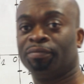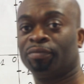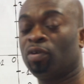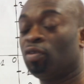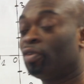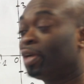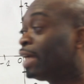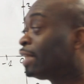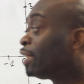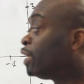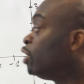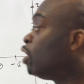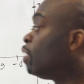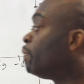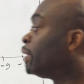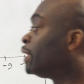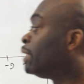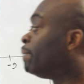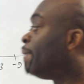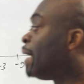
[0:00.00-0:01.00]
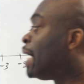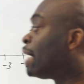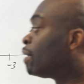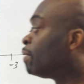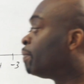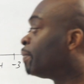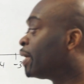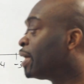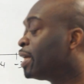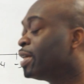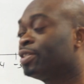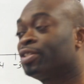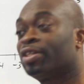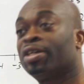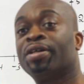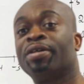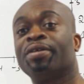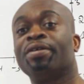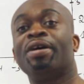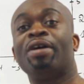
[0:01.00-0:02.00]
Okay, the number at the bottom is
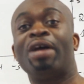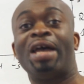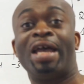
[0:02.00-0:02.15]
a